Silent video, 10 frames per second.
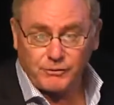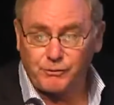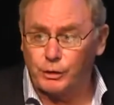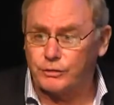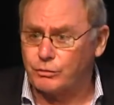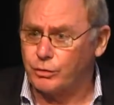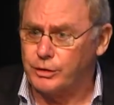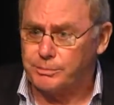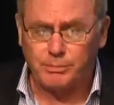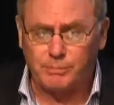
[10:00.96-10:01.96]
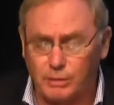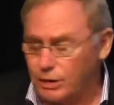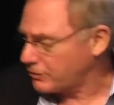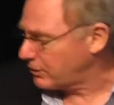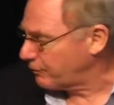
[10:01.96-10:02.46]
diverse group,
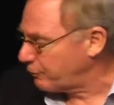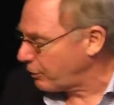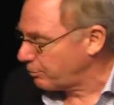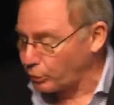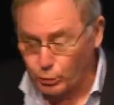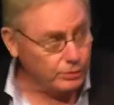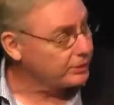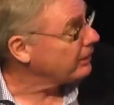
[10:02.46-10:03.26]
lots of broad